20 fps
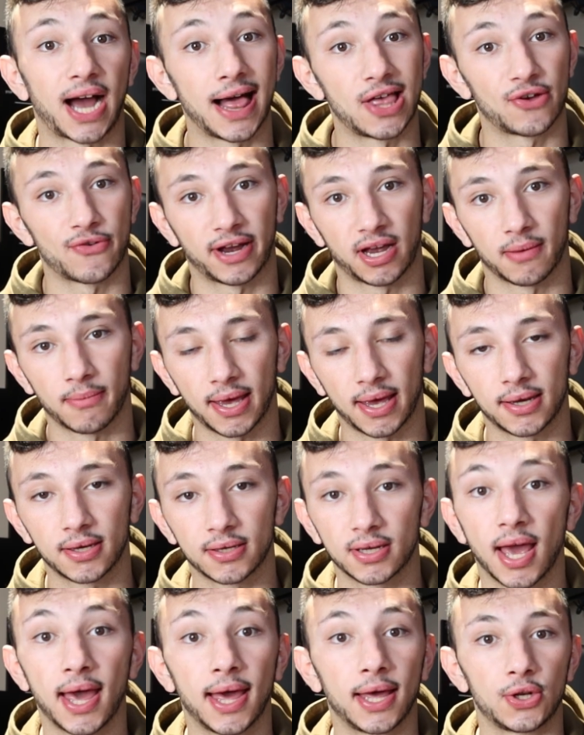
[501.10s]

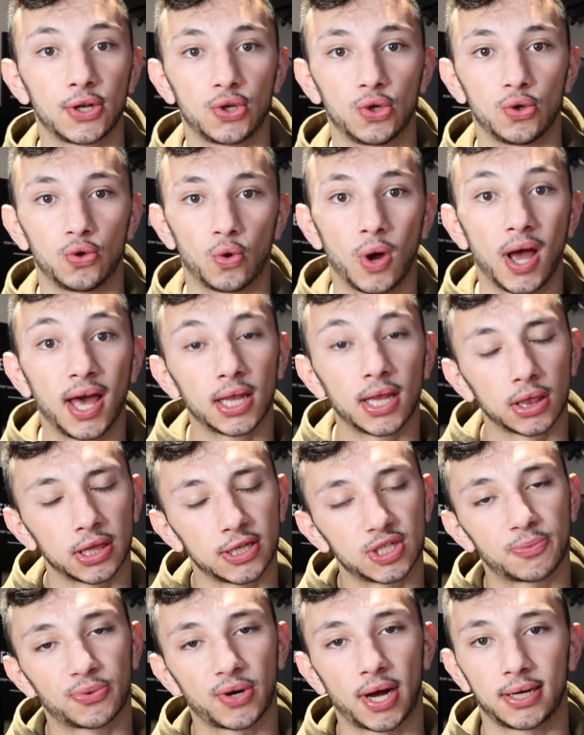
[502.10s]
recommend to
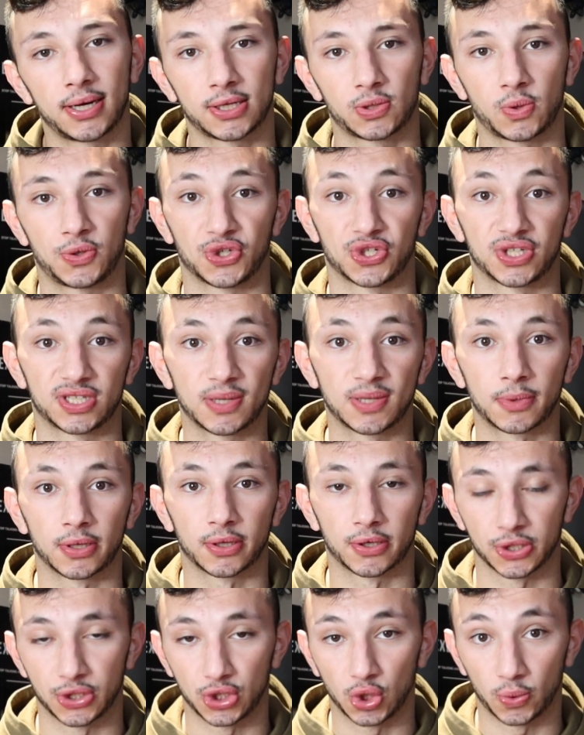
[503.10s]
list products which are
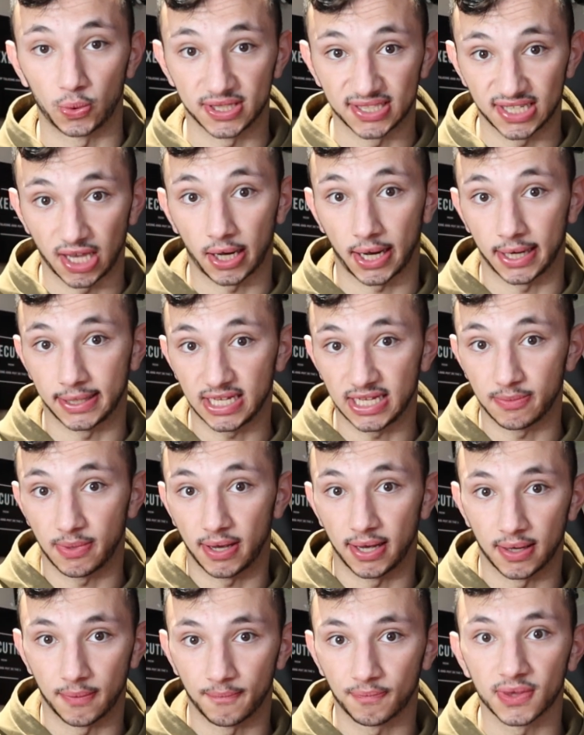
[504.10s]
similar to what's selling on
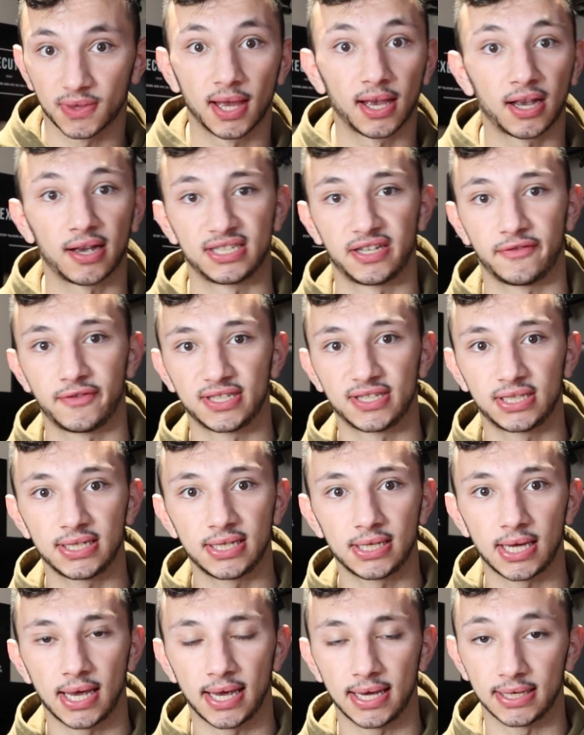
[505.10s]
eBay. Because if you
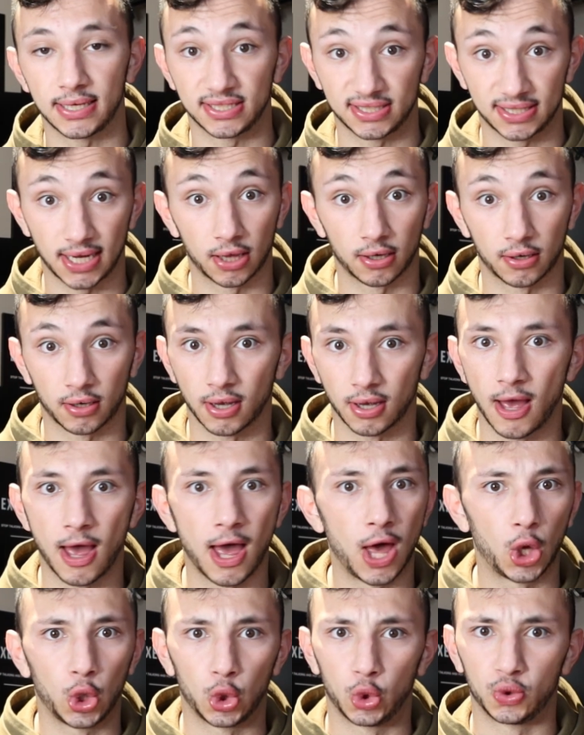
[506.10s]
see a seller
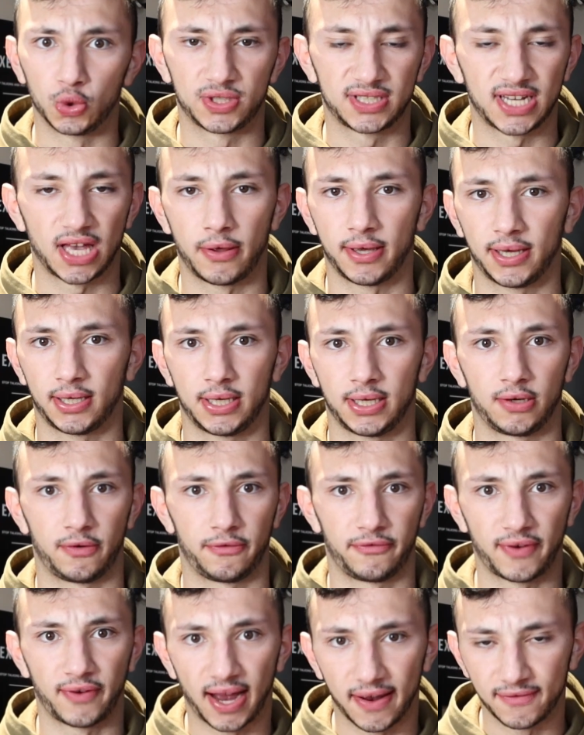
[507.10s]
who's selling,
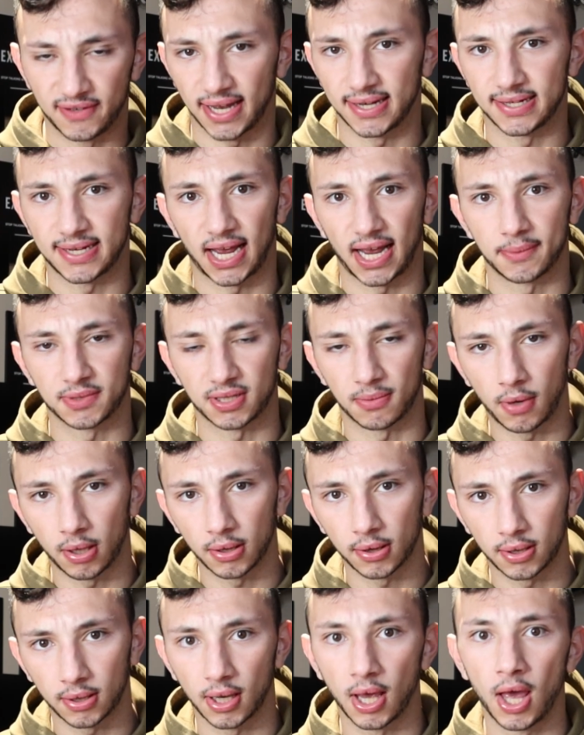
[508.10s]
5, 10 times a
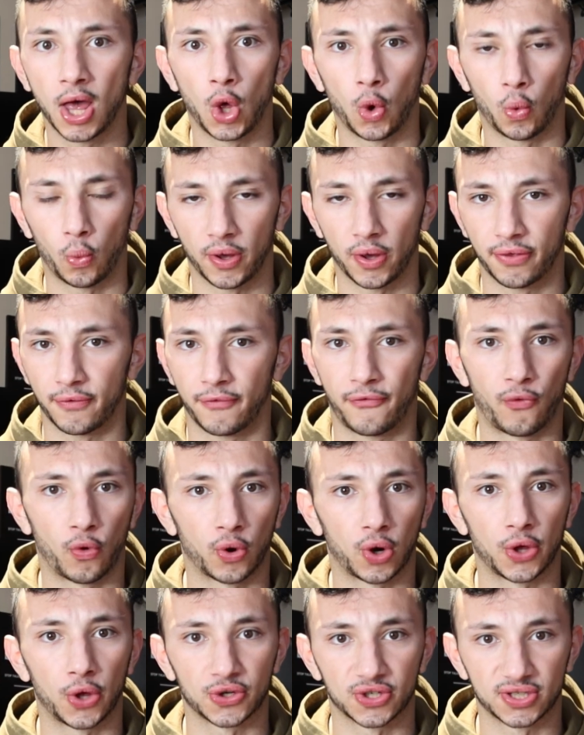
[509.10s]
month with
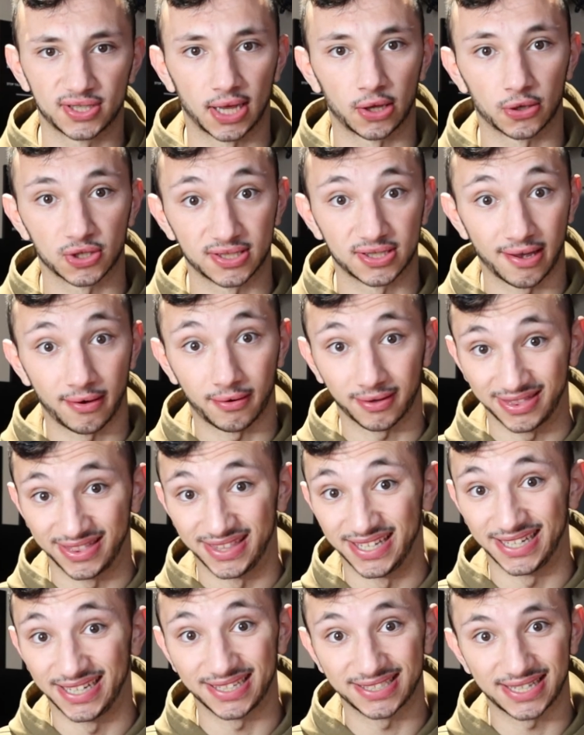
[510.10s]
4 other sellers selling
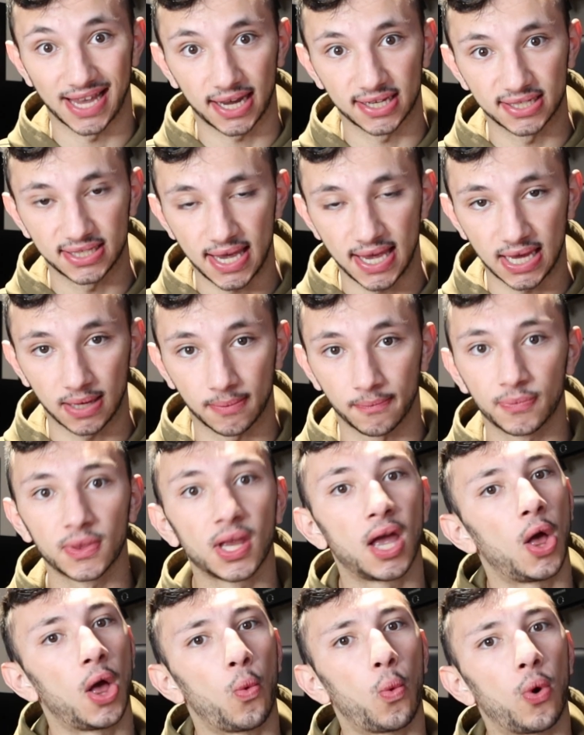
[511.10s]
the exact same,
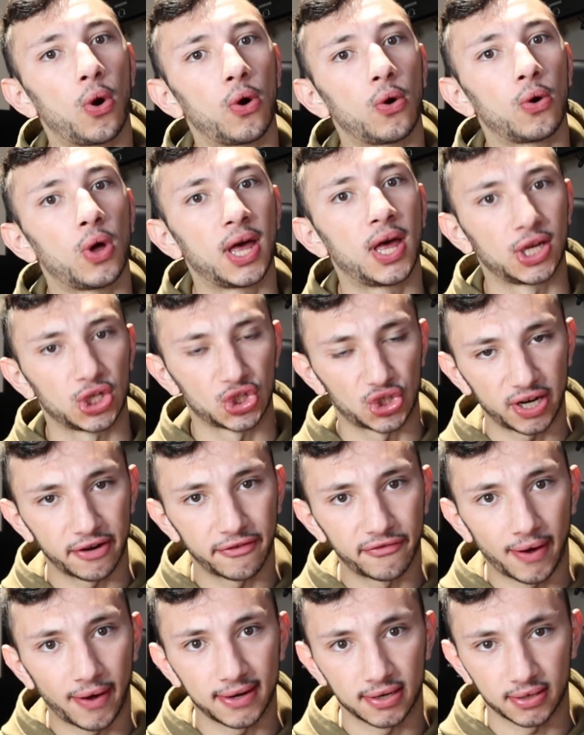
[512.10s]
well, try to
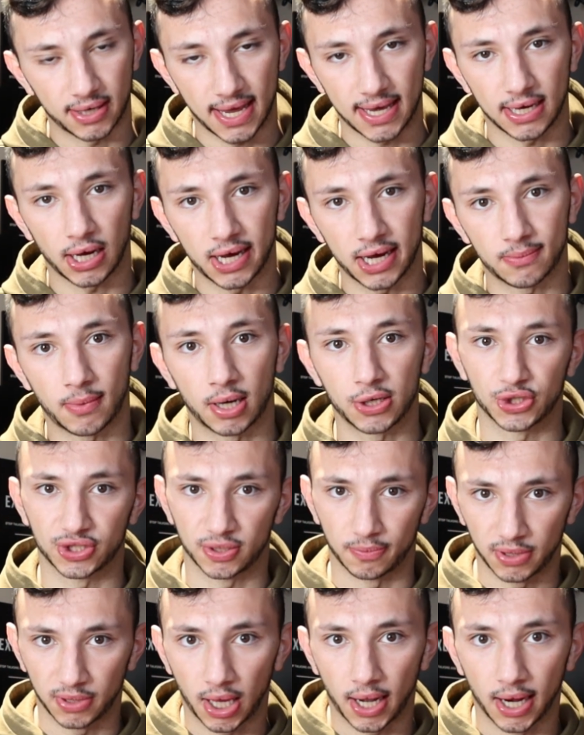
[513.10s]
find an item on your
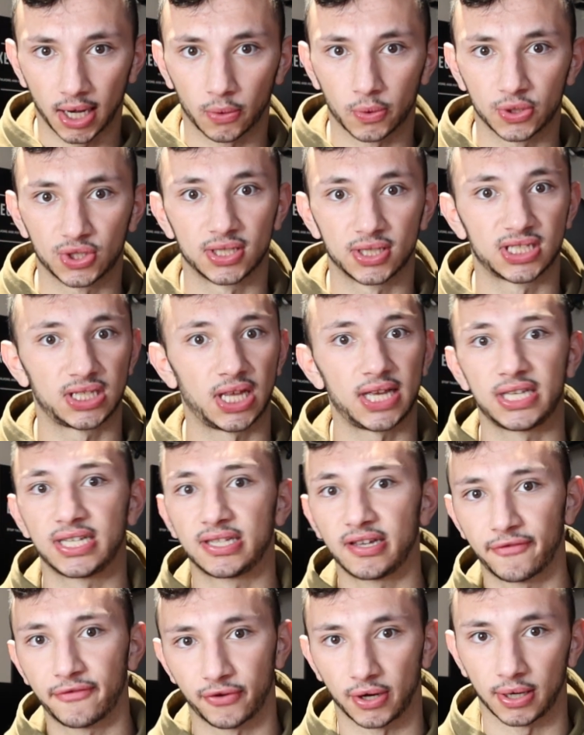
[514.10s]
supplier which is slightly
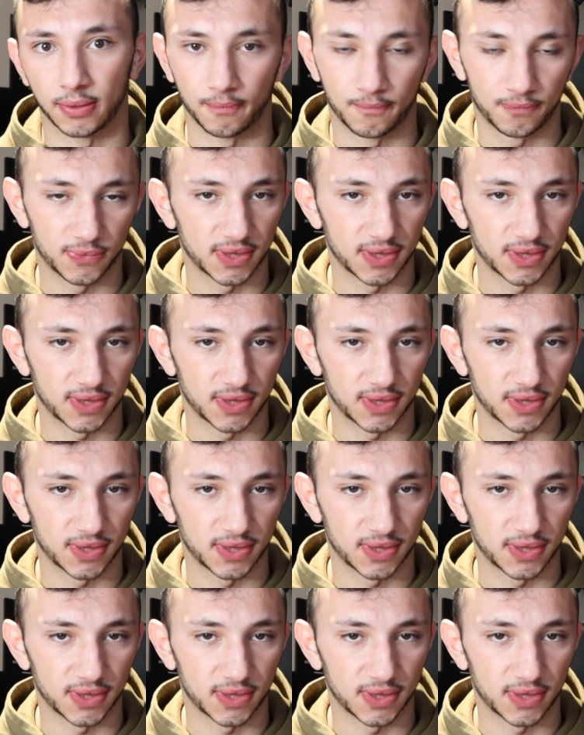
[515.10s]
different.